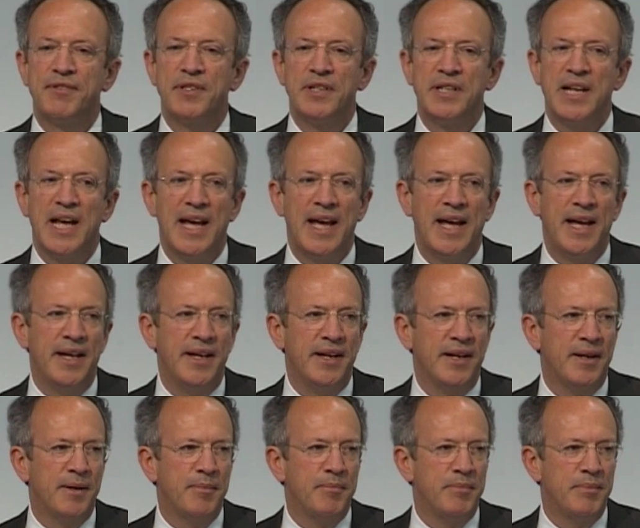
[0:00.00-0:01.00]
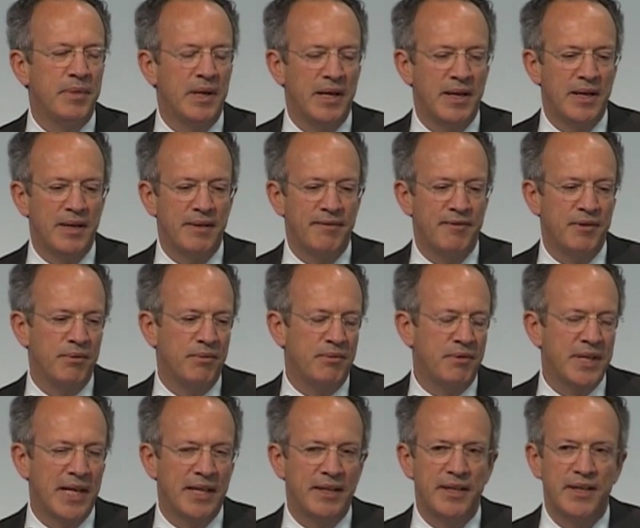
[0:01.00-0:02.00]
today, if you
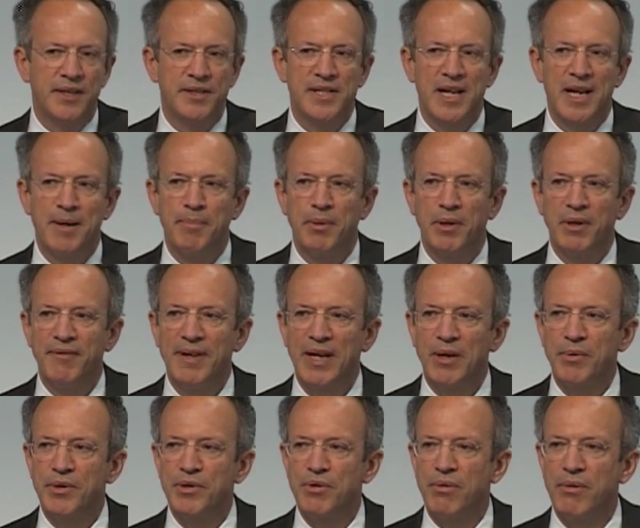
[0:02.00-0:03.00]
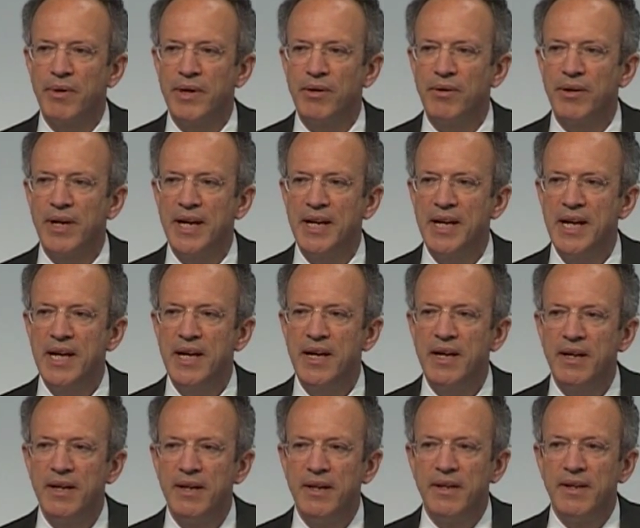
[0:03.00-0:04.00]
take the example of Equatorial
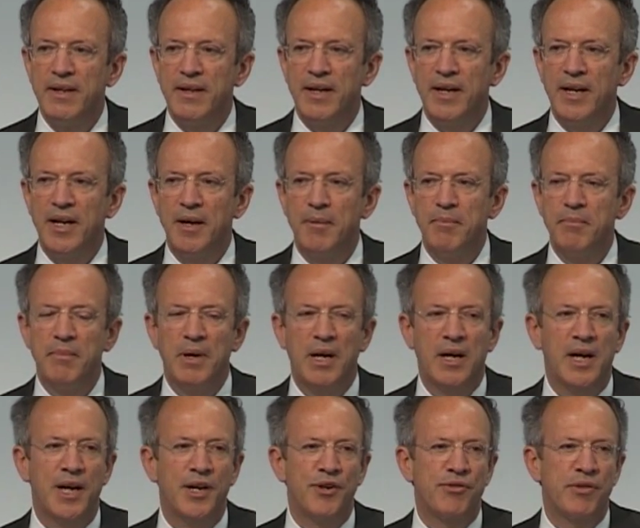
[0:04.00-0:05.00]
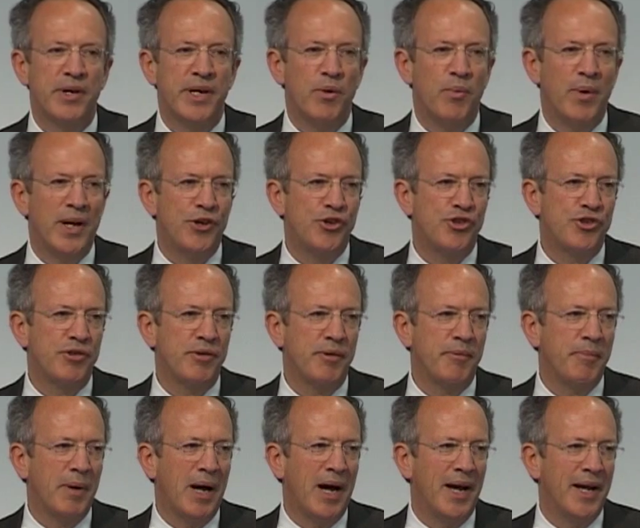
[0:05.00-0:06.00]
Guinea, a country which
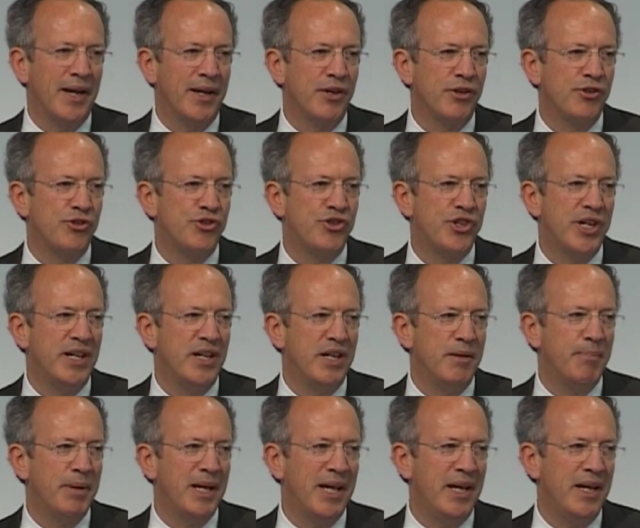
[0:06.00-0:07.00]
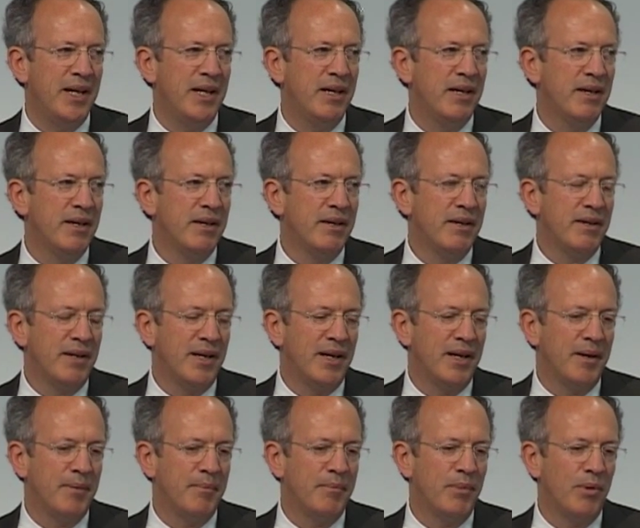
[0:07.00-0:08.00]
by GDP
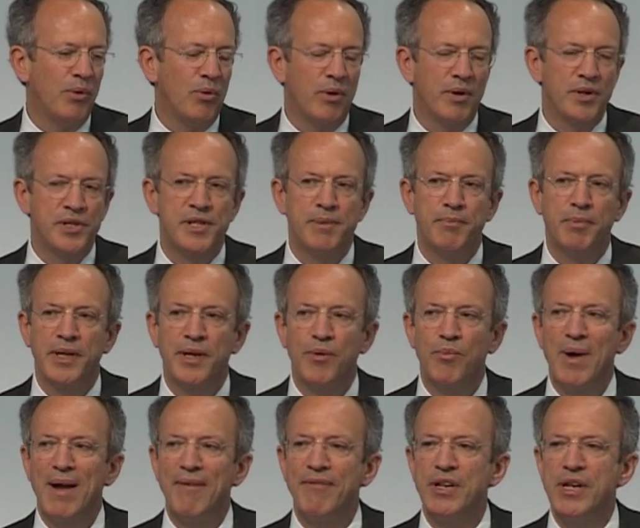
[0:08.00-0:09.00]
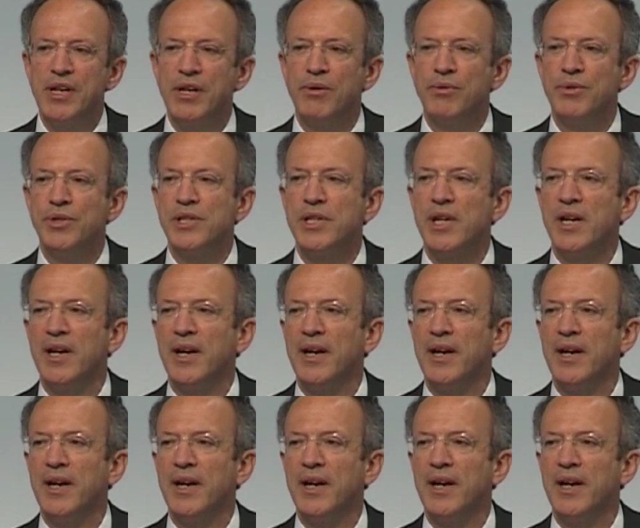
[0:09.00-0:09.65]
or simply revenues